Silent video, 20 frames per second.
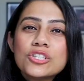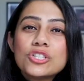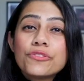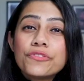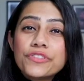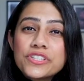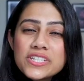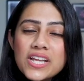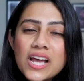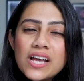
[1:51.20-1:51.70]
So
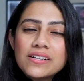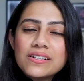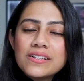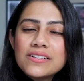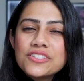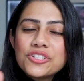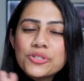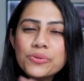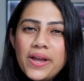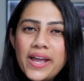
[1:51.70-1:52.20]
for
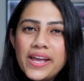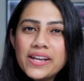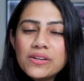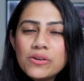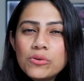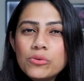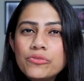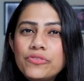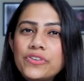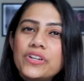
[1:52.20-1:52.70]
starters, you head
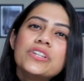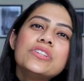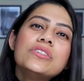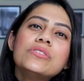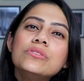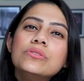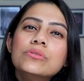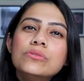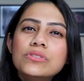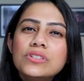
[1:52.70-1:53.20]
over
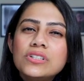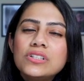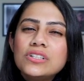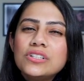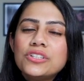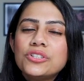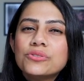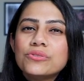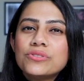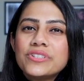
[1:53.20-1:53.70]
to Google,
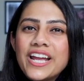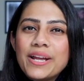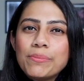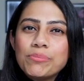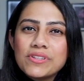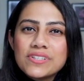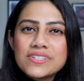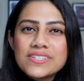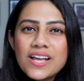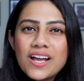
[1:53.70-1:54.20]
you
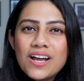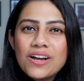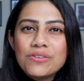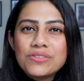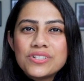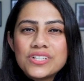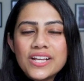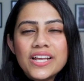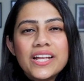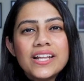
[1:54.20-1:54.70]
type this
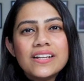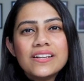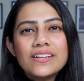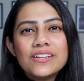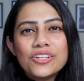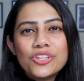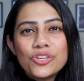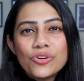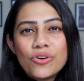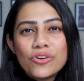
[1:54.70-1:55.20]
out
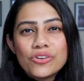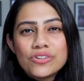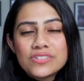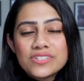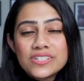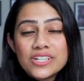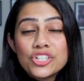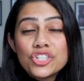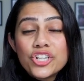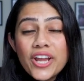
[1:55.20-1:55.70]
in your
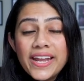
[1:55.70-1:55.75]
search